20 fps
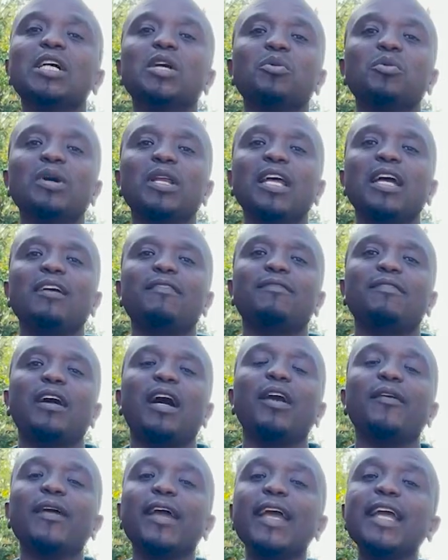we'll have
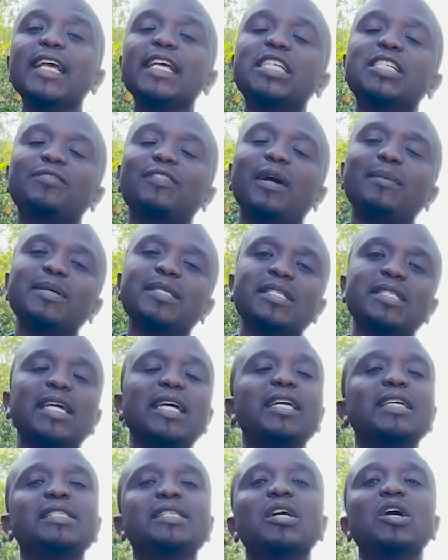arranged farmers
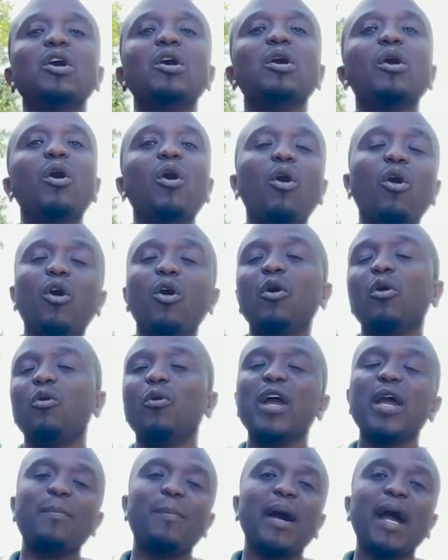days, or
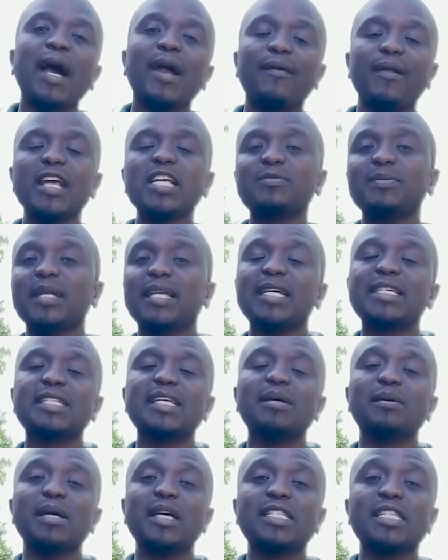where by arrangement as
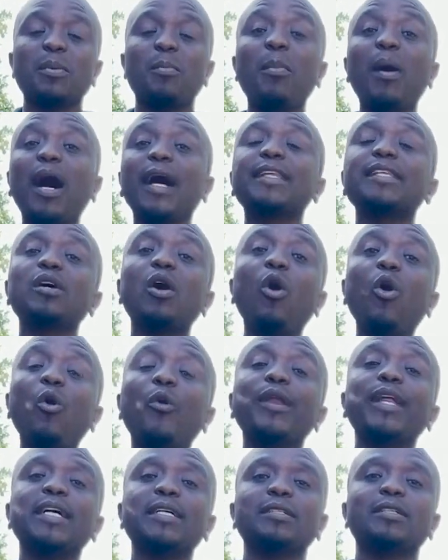a part
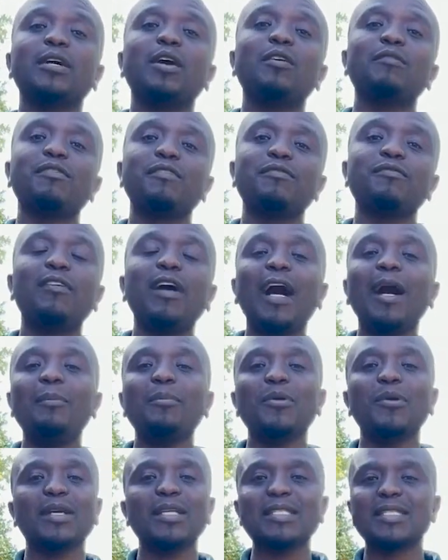owner of the farm,
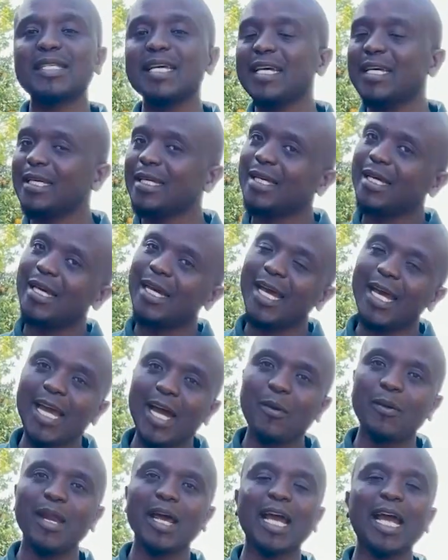you can say, hey, I
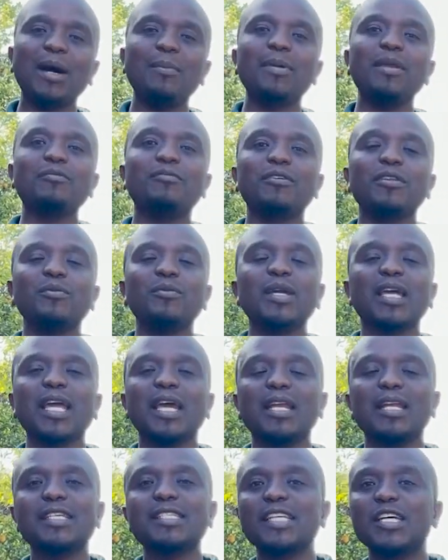want to come in for the
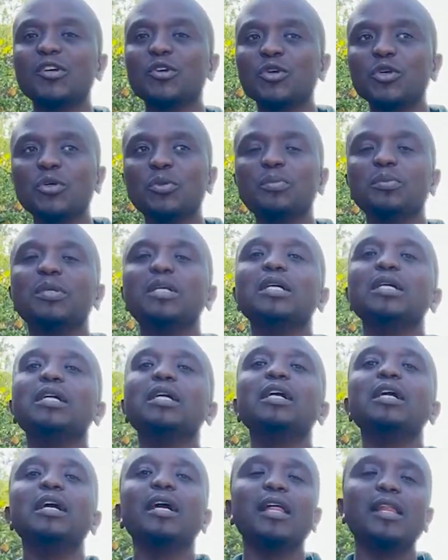weekend, is there room?
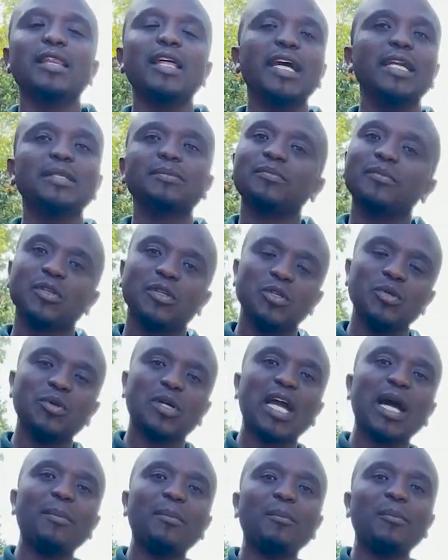Then you
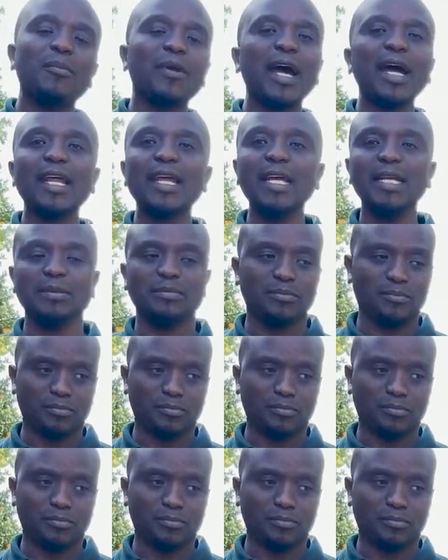come right in.